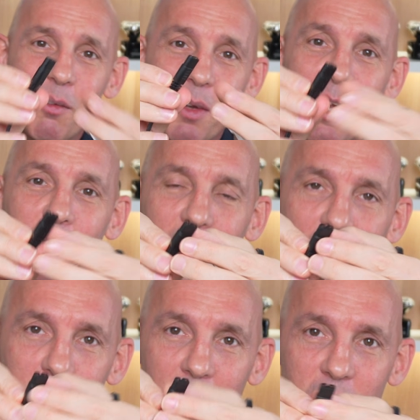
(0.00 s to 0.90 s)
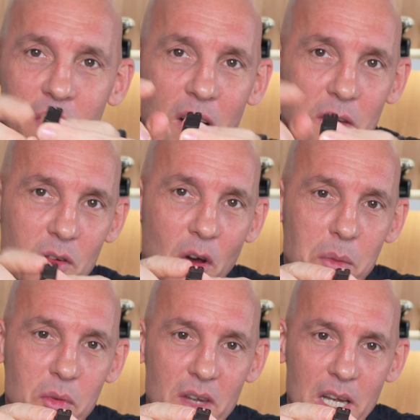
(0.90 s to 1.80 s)
know, it's not
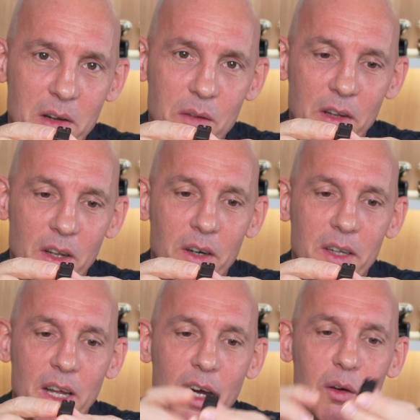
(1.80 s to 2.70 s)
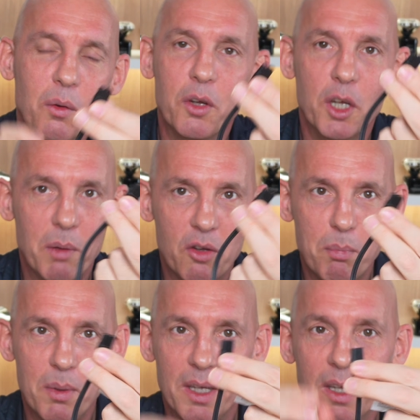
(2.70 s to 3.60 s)
Type-C or anything like that, or
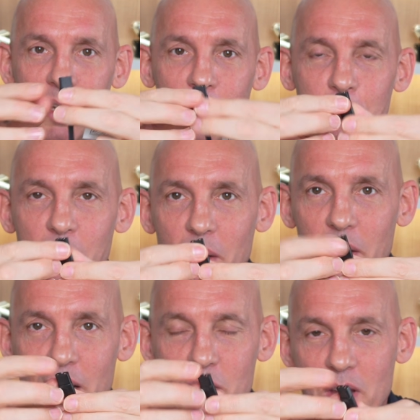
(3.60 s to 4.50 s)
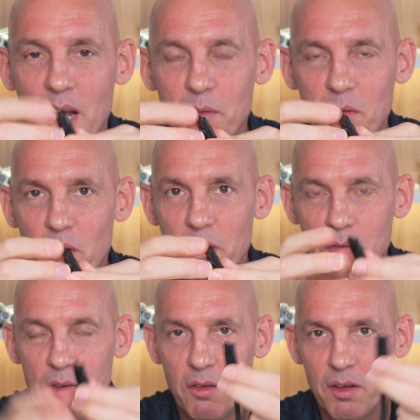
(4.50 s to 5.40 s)
USB. You know, it has to have the right
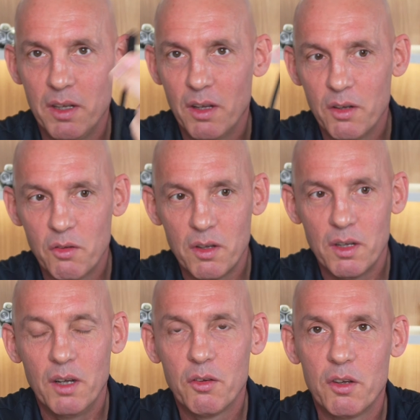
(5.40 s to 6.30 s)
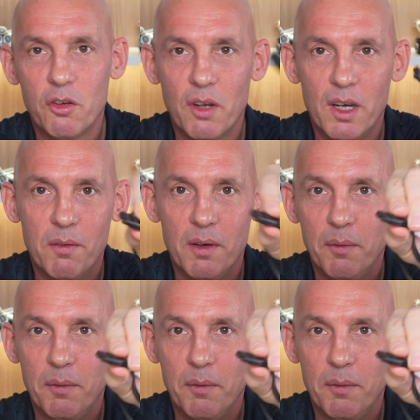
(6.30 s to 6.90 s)
fitting onto the shaver.